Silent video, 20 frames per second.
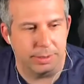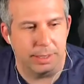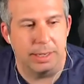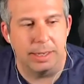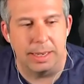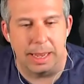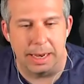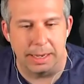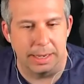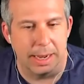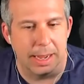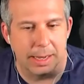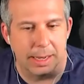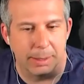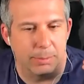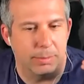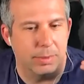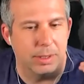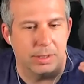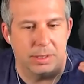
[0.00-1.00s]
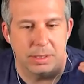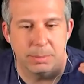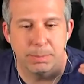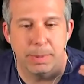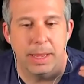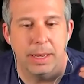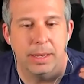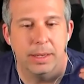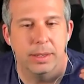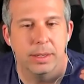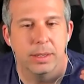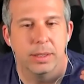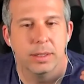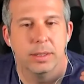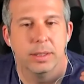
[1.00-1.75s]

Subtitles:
in that game that spend